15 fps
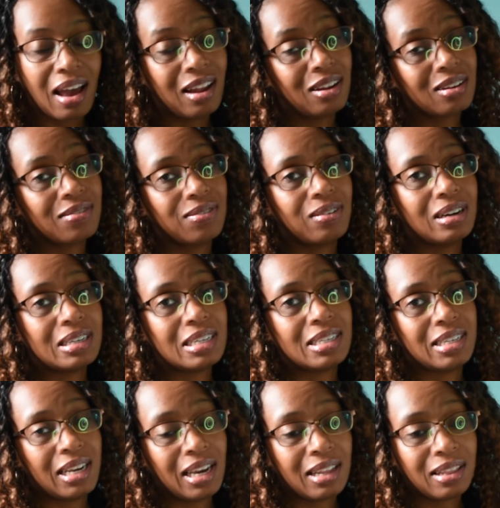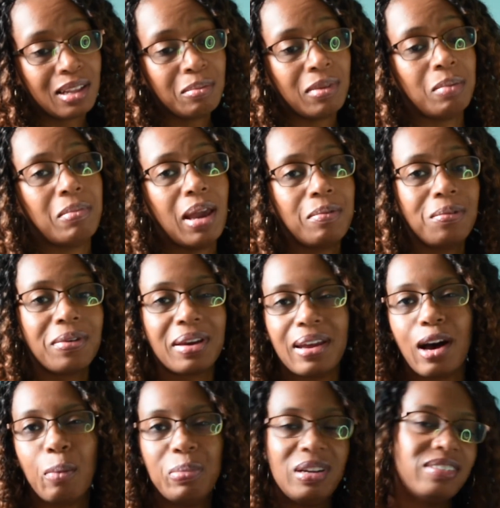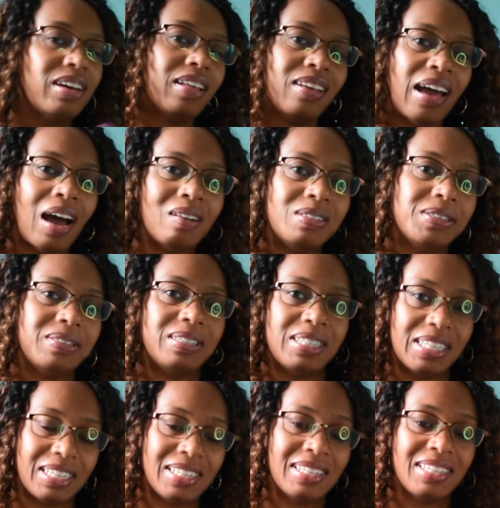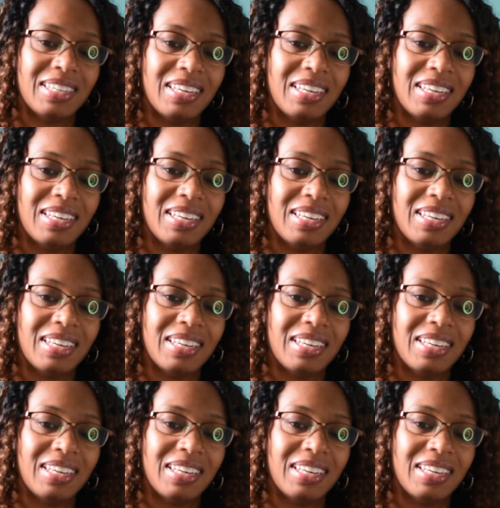I look forward to seeing them, and maybe we can help each other out doing this.